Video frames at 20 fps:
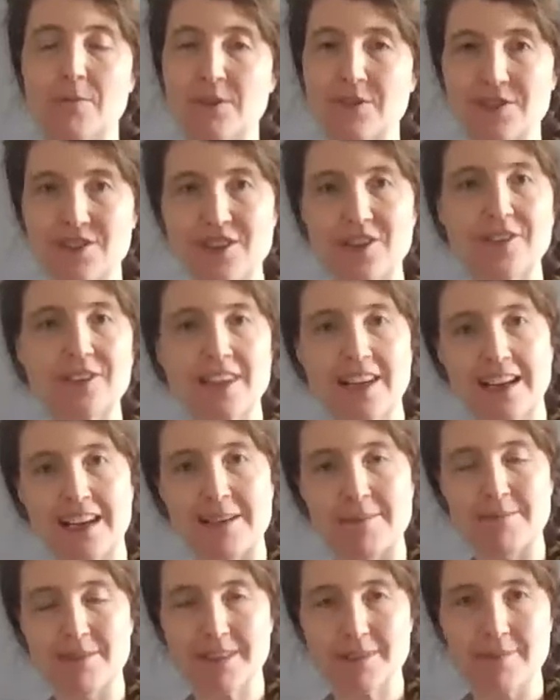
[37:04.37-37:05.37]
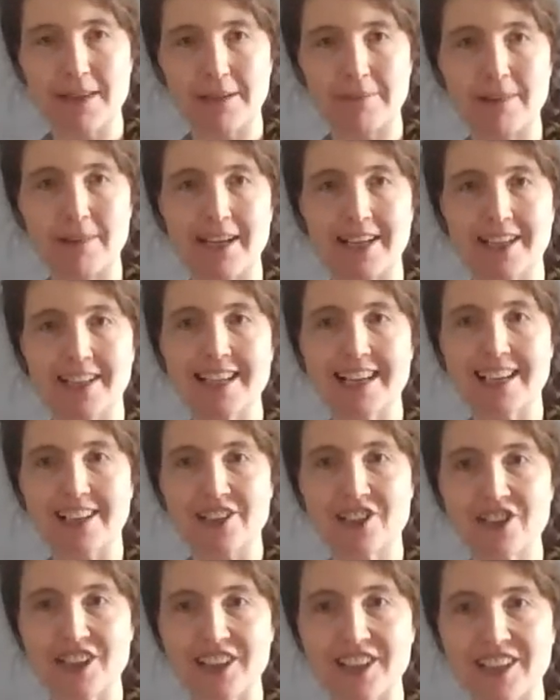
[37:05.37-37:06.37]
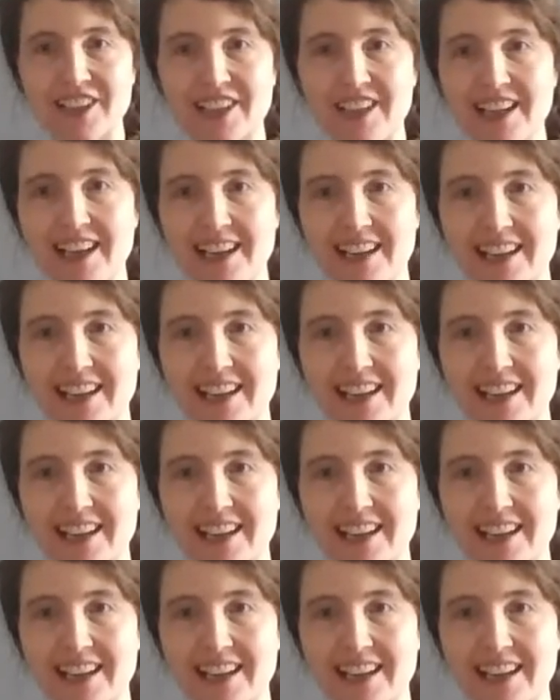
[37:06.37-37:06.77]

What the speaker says: almost no time to make my connection